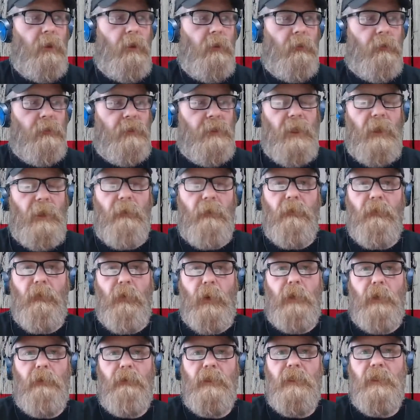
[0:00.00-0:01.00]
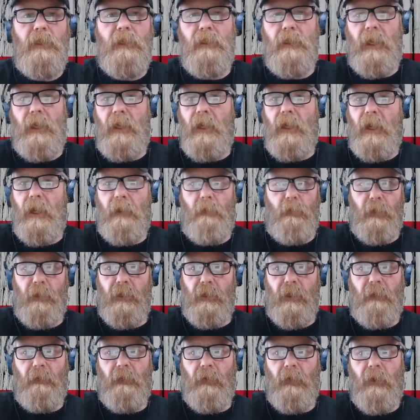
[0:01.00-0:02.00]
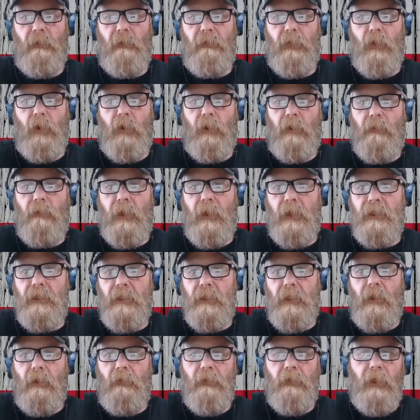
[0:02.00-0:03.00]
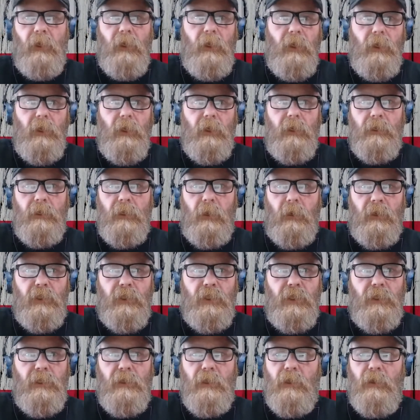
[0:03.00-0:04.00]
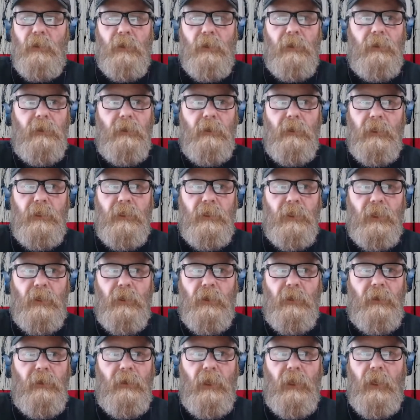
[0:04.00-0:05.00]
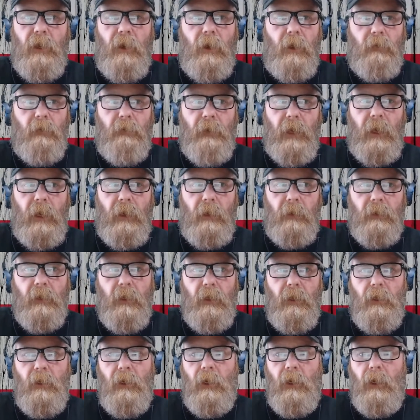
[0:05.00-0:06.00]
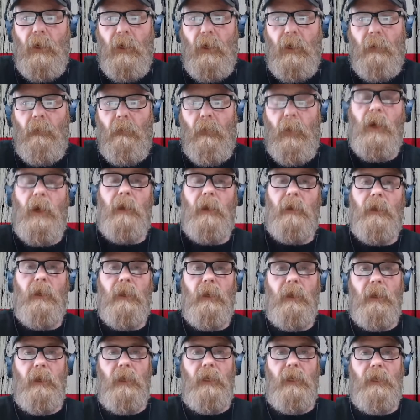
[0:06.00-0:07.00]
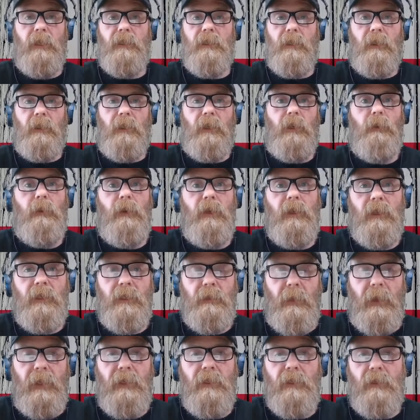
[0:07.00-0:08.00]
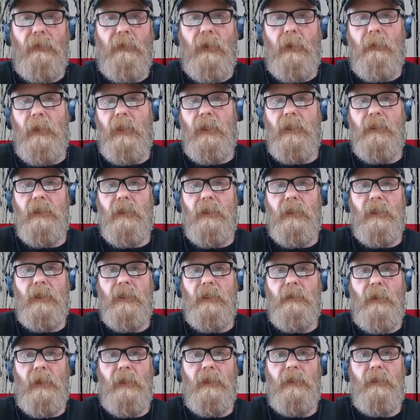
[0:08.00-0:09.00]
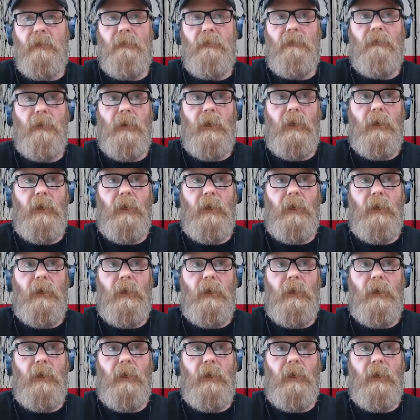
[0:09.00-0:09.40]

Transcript: scent fragrances that I would never have thought of myself. So it's just a good thing all around. But it is a little bit expensive. I mean, it's an expensive